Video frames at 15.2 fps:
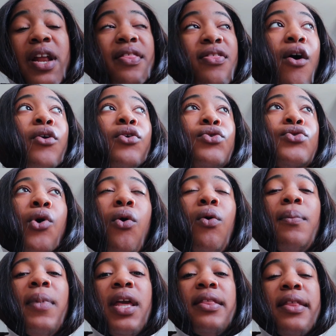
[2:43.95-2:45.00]
I thought you told
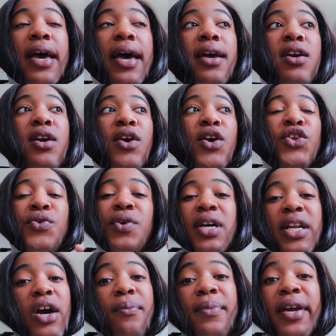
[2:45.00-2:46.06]
me that you were going
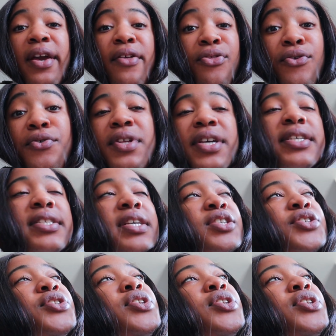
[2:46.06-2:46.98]
to help me get through this. And